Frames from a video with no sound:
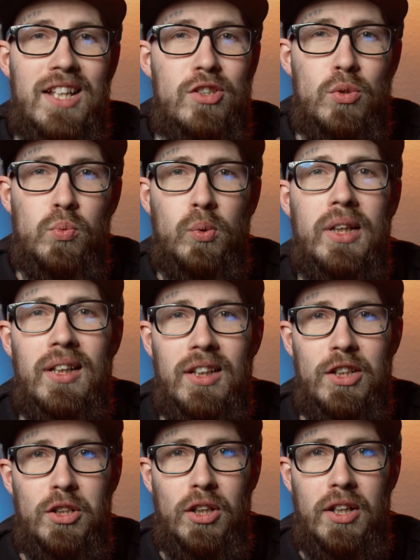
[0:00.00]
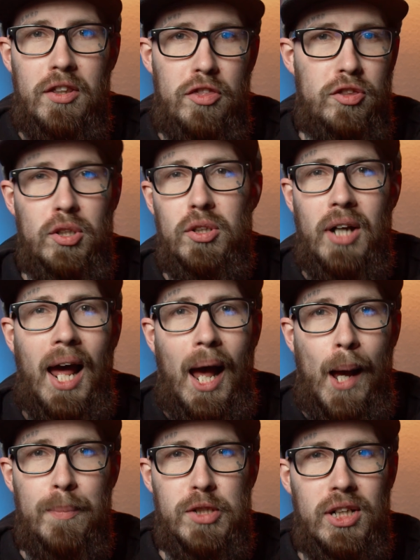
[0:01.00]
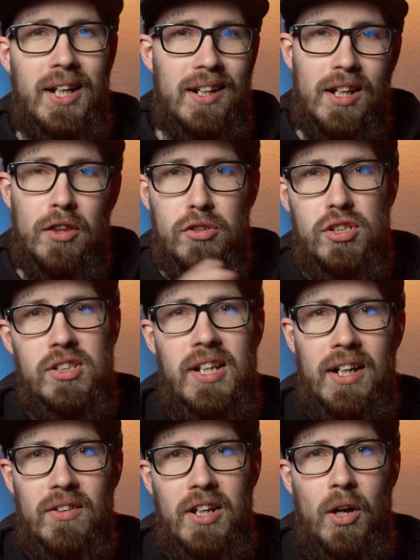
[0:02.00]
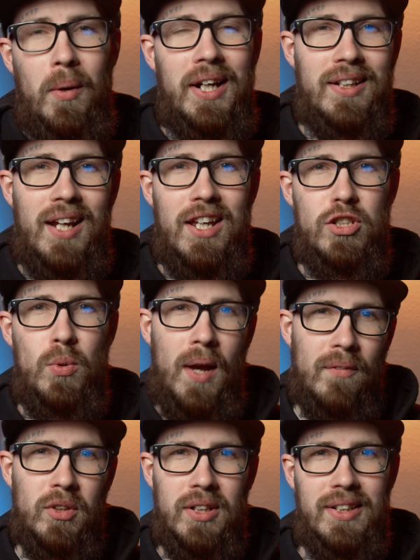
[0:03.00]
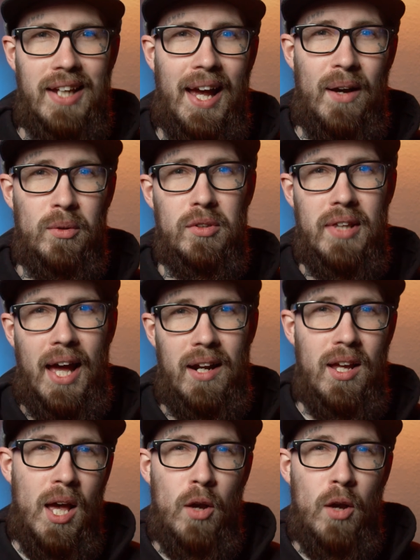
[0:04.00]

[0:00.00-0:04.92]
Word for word: It's a really good third option. Another scenario in case you ever encounter that.